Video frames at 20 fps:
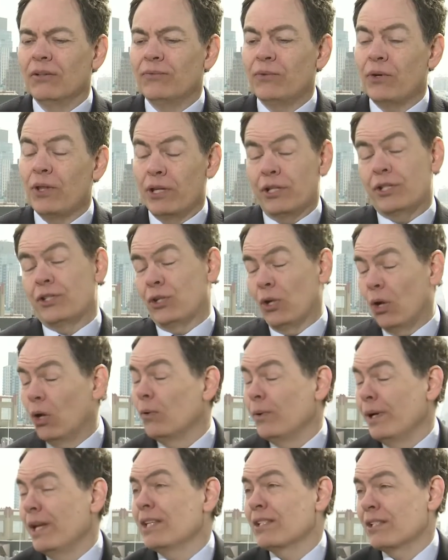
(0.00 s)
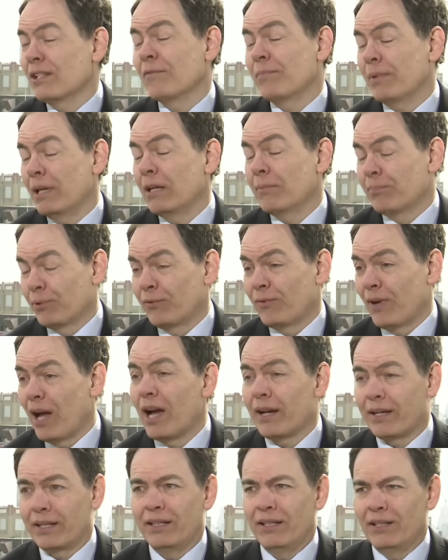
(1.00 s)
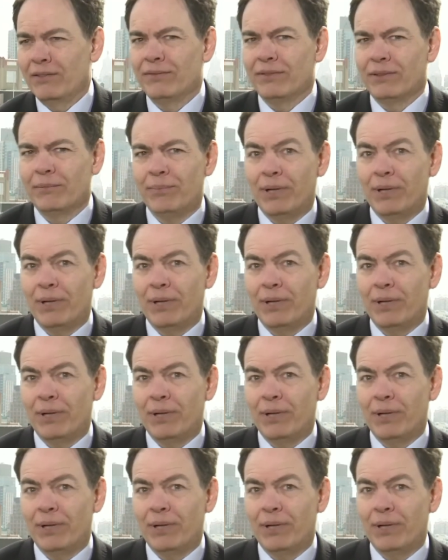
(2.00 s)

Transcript: for the sole reason of being provocative,